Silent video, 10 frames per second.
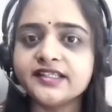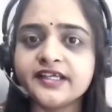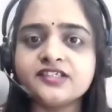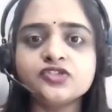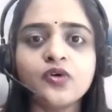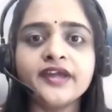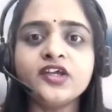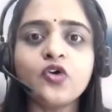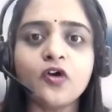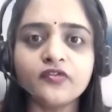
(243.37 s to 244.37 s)
there is no any
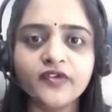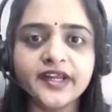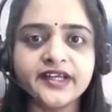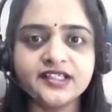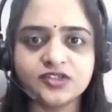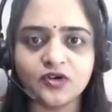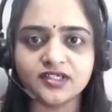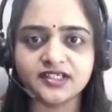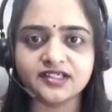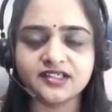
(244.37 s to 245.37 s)
conflict is
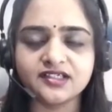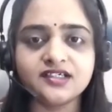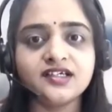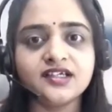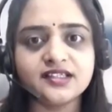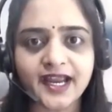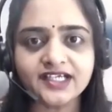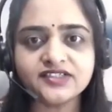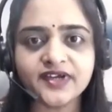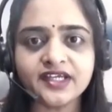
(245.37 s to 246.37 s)
occur.
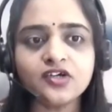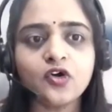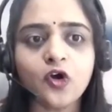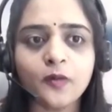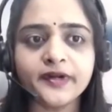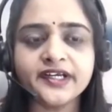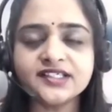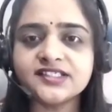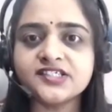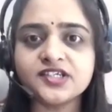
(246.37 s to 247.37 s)
That's why
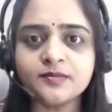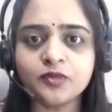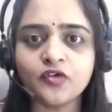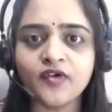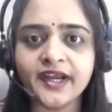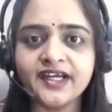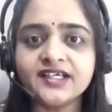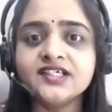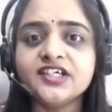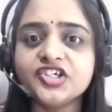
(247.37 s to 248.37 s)
operating system provide
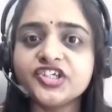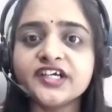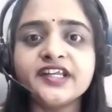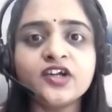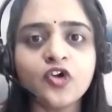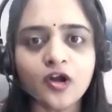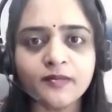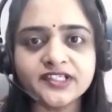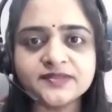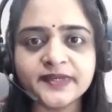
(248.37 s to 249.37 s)
sharing
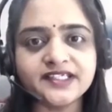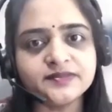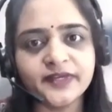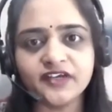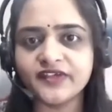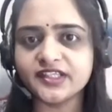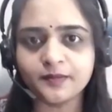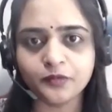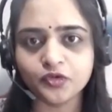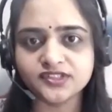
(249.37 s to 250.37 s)
common space between the
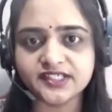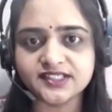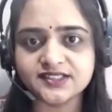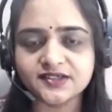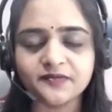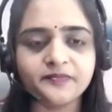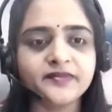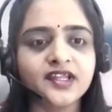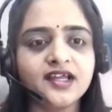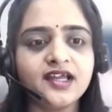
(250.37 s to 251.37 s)
process.
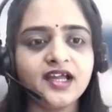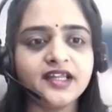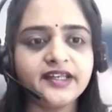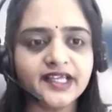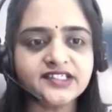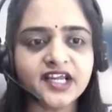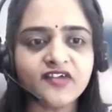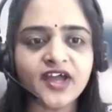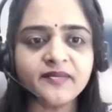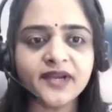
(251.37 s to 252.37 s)
Next
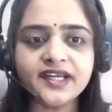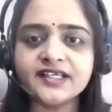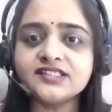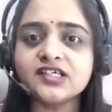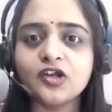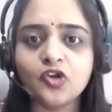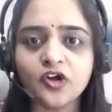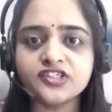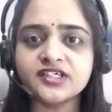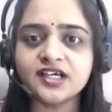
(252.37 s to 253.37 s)
requirement is
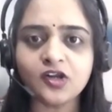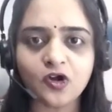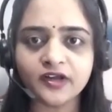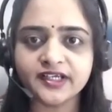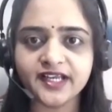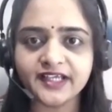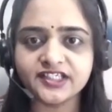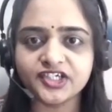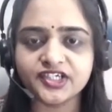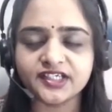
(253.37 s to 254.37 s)
logical
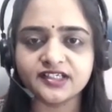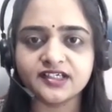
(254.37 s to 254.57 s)
organization.